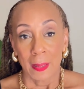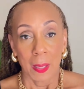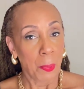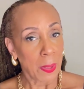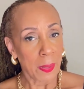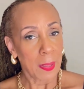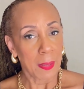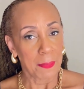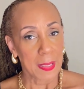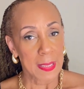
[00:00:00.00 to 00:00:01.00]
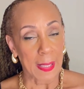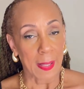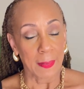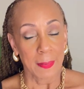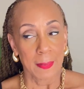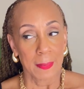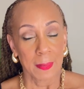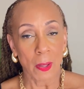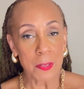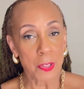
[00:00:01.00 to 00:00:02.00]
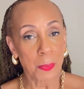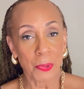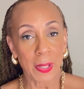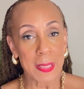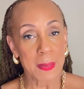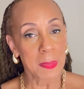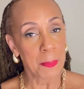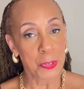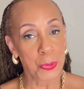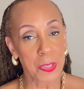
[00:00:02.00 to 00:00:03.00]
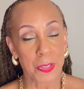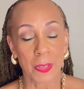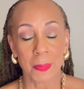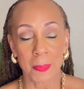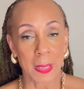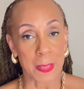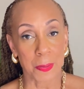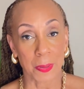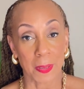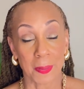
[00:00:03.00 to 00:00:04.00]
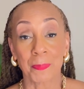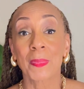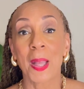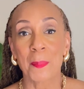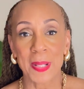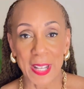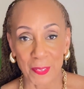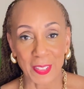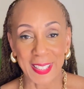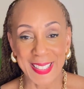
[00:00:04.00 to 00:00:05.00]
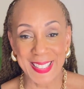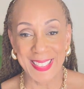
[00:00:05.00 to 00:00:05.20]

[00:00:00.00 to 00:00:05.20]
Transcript: I'm working on how to fix that. Long term, great. Sometimes the short term, not so good, but nevertheless.